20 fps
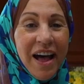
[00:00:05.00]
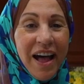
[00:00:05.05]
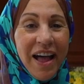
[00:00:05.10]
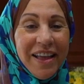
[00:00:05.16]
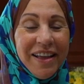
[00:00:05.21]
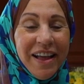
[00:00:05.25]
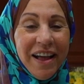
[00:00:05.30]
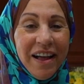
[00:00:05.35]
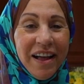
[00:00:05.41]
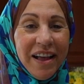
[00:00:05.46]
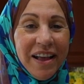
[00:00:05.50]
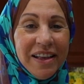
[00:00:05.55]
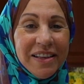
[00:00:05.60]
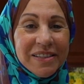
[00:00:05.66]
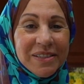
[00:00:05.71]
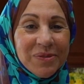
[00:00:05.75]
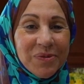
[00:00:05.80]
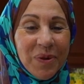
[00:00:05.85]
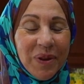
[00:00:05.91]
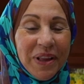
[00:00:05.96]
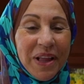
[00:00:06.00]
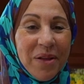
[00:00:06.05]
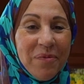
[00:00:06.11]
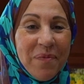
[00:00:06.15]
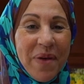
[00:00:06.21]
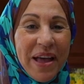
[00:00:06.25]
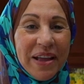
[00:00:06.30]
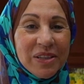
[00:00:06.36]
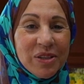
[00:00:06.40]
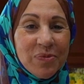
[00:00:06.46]
Hi guys,
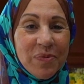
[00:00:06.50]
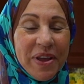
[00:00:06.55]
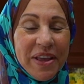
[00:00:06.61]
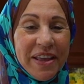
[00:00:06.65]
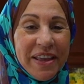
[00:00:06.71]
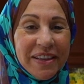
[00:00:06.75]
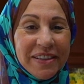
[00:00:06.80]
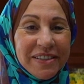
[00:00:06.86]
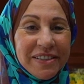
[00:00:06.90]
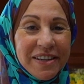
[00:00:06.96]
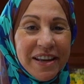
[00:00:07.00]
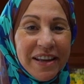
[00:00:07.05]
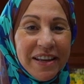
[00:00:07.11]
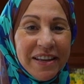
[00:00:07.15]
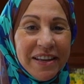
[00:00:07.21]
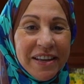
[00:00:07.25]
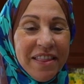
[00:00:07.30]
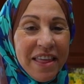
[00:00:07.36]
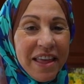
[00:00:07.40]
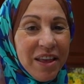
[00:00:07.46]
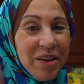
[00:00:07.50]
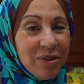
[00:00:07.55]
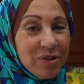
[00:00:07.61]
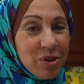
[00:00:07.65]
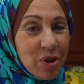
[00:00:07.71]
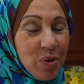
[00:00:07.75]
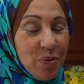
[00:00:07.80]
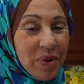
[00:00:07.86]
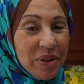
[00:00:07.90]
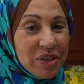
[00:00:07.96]
welcome back to my kitchen. Thank you
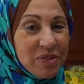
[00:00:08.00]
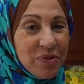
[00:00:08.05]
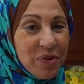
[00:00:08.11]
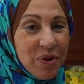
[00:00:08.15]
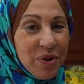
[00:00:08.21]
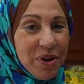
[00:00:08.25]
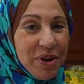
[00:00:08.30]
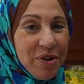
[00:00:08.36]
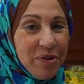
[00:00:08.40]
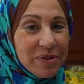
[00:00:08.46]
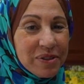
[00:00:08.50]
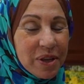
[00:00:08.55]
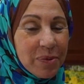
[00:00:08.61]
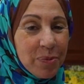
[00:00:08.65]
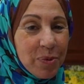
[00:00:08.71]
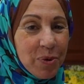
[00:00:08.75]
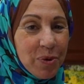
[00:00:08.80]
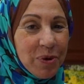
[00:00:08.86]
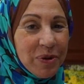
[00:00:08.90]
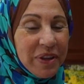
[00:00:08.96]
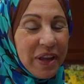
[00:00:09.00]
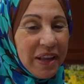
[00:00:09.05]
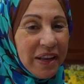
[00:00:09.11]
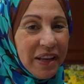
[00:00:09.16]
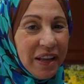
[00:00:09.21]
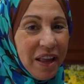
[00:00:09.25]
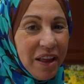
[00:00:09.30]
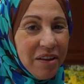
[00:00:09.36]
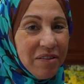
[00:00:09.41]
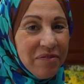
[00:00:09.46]
so much for your support
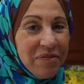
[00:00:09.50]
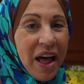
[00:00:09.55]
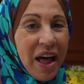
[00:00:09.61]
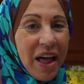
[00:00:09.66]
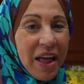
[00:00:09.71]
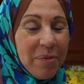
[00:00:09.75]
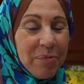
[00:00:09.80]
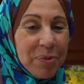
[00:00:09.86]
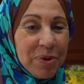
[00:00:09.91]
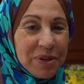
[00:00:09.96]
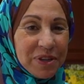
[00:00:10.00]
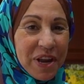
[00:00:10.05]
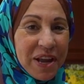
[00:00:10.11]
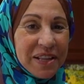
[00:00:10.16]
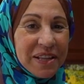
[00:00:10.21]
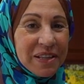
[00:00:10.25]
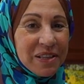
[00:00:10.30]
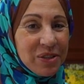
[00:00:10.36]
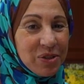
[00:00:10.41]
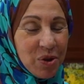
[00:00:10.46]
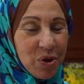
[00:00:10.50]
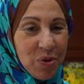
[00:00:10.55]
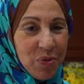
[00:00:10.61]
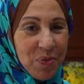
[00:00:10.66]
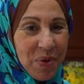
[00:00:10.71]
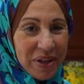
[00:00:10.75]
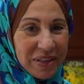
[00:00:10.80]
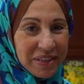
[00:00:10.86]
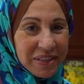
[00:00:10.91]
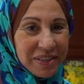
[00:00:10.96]
and love. I appreciate it so
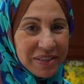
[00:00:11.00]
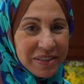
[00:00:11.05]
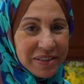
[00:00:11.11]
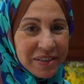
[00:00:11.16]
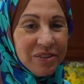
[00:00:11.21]
much.